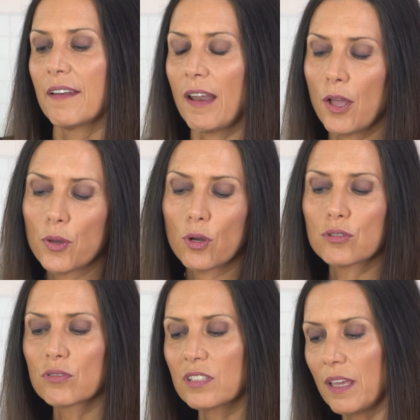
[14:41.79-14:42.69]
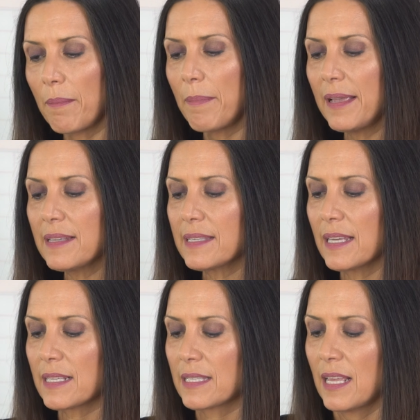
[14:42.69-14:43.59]
Now you go to TM
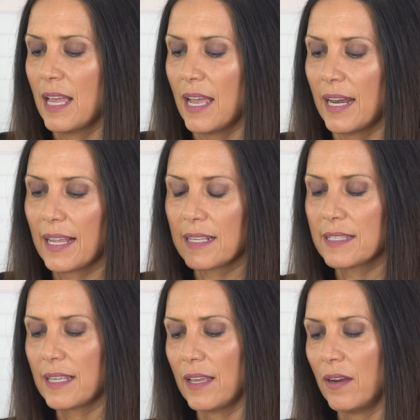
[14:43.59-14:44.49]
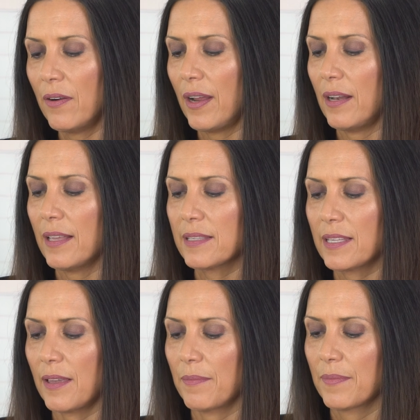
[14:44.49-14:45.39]
Basics and I can say, all right, let's
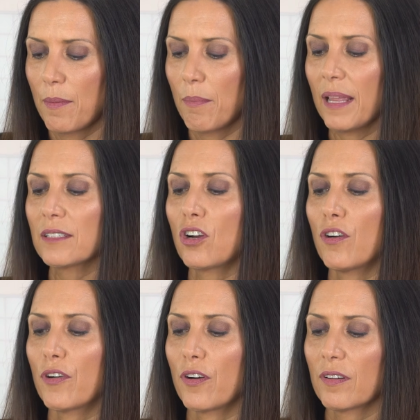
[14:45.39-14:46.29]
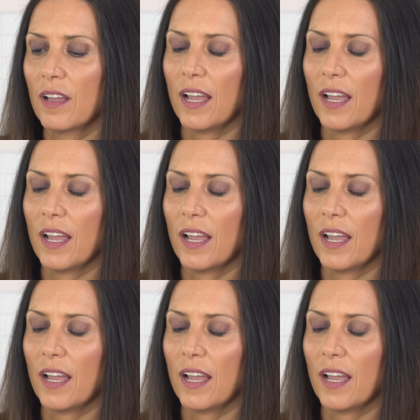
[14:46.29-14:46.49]
see. Blade cover.